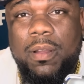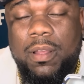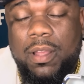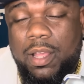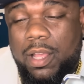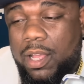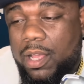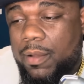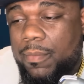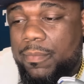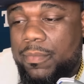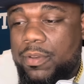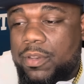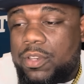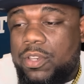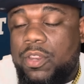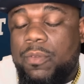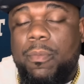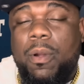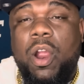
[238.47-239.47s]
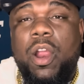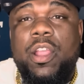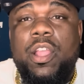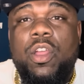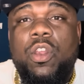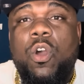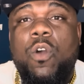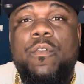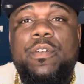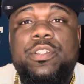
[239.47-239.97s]

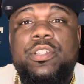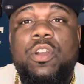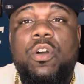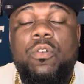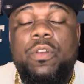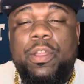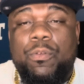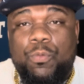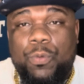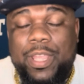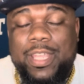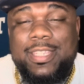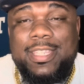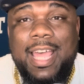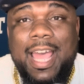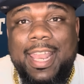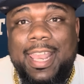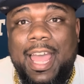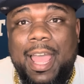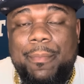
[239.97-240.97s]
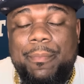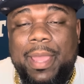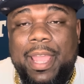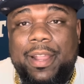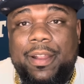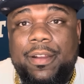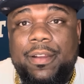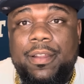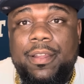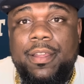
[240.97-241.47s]
Demarion Overshown, a weak side
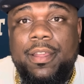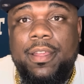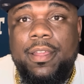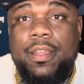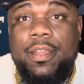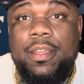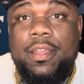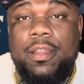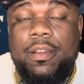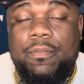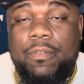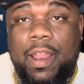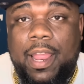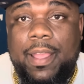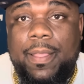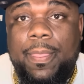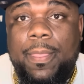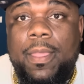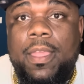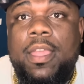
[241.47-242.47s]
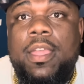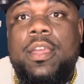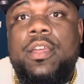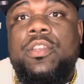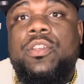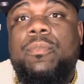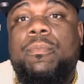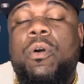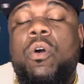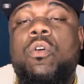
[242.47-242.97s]
linebacker, right?
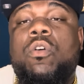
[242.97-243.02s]
Demone